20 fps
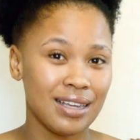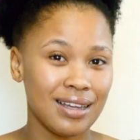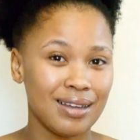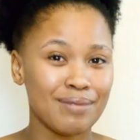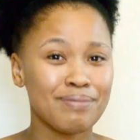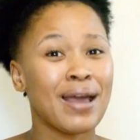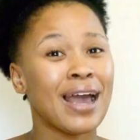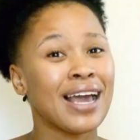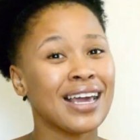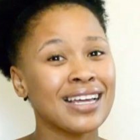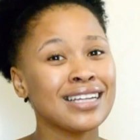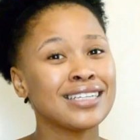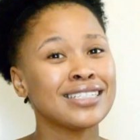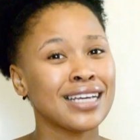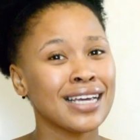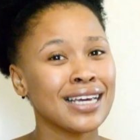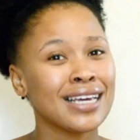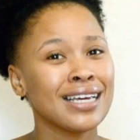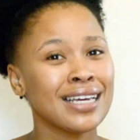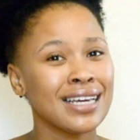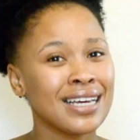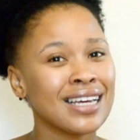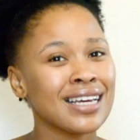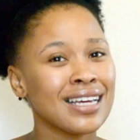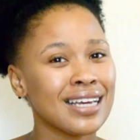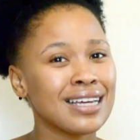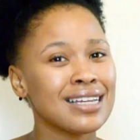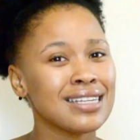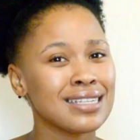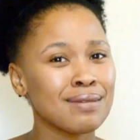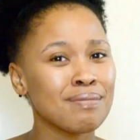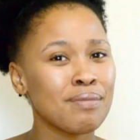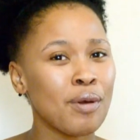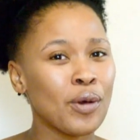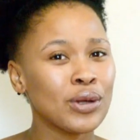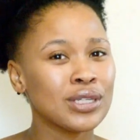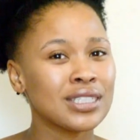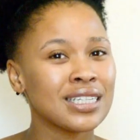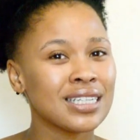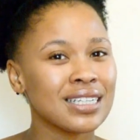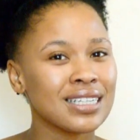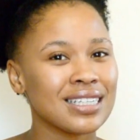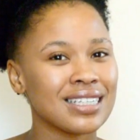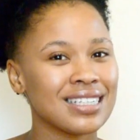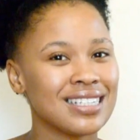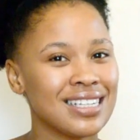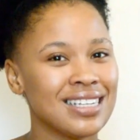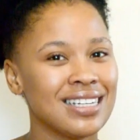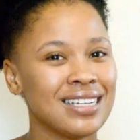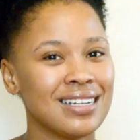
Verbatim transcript: Packaging is important.